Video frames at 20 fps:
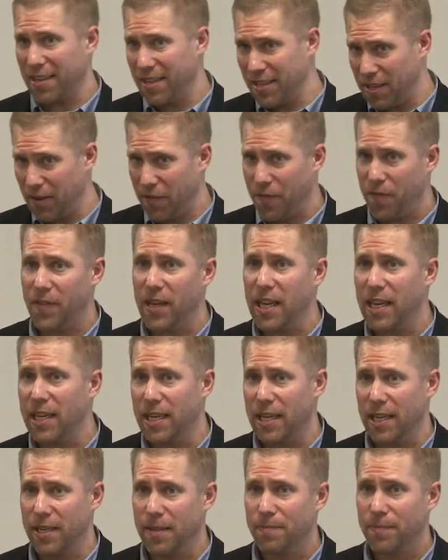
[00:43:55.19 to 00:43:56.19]
and
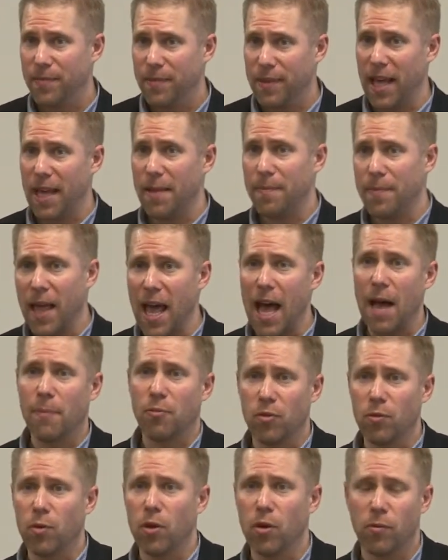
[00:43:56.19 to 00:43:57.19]
defeated, then
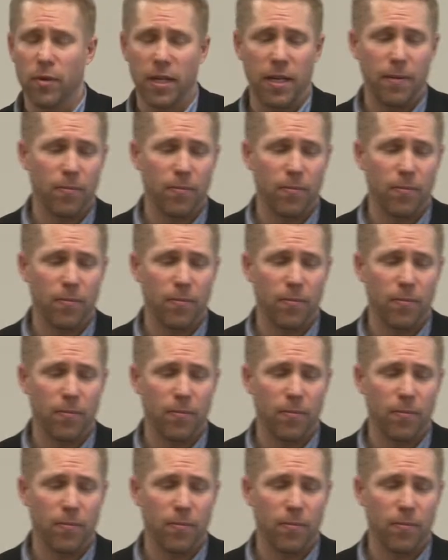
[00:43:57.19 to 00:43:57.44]
absolutely,